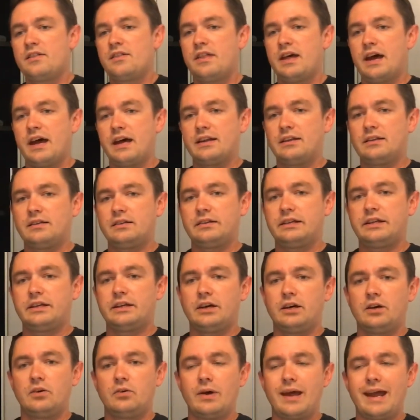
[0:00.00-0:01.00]
that, you
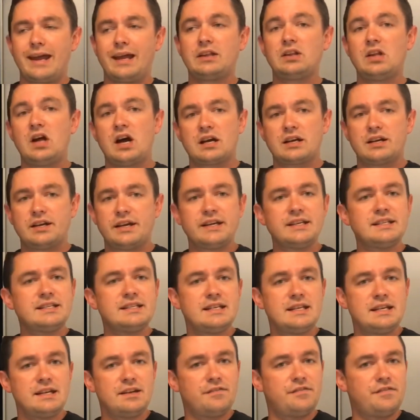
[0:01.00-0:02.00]
know, a Glock
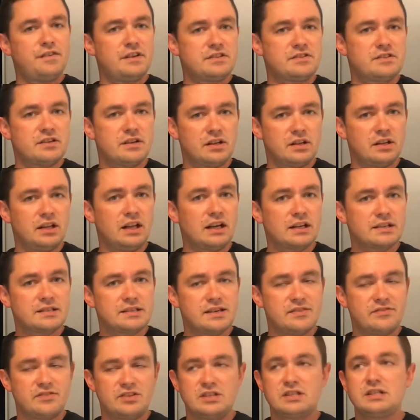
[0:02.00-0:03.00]
19 fits in a Glock
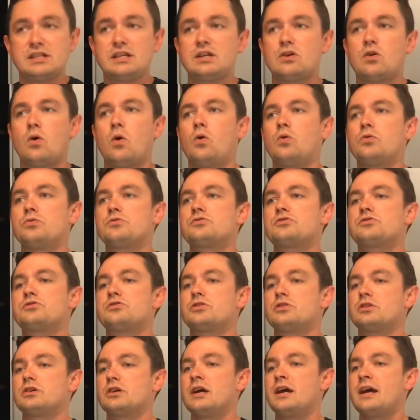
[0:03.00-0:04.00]
17
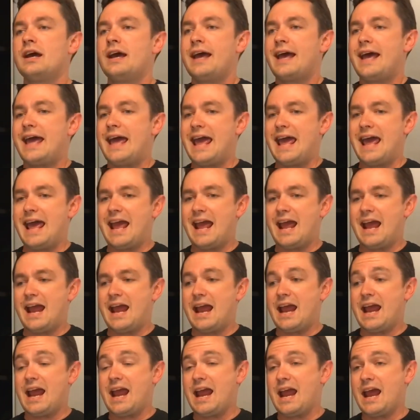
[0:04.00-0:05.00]
holster,
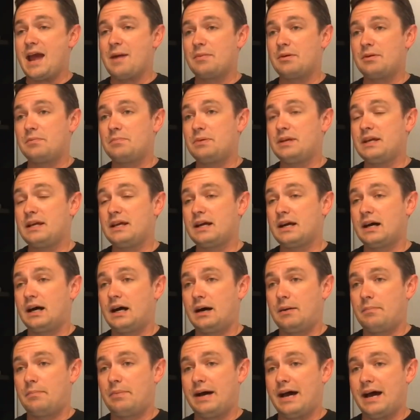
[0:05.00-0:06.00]
a M&P
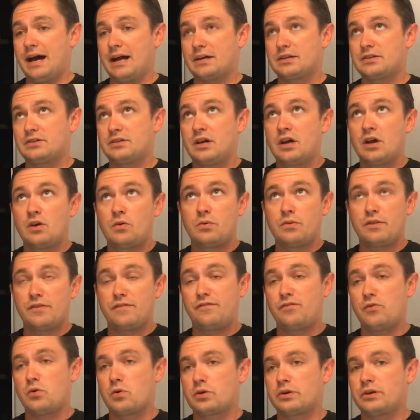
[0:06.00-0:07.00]
compact with a
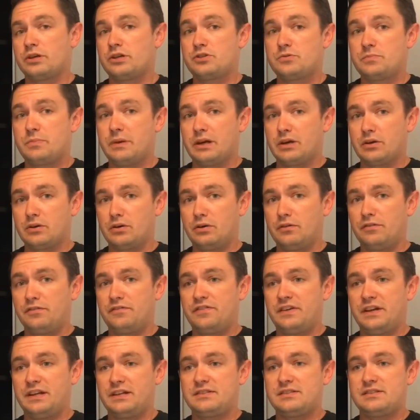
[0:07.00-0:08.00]
4-inch barrel
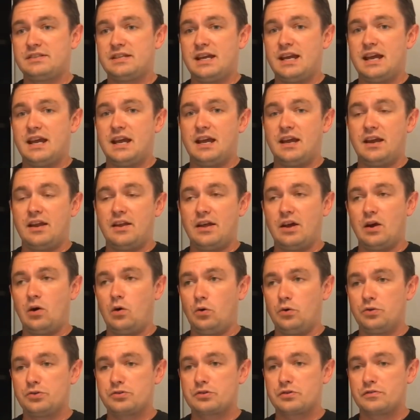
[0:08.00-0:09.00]
fits in a
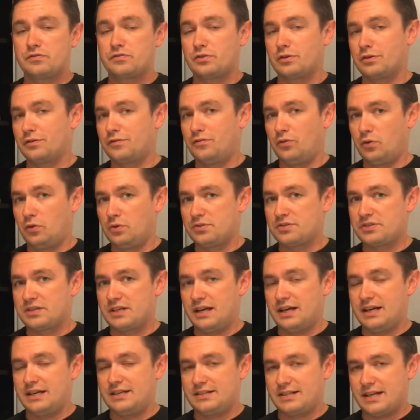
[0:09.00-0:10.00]
holster for a
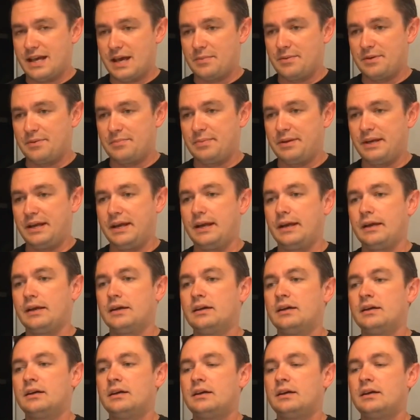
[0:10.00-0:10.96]
full-size M&P.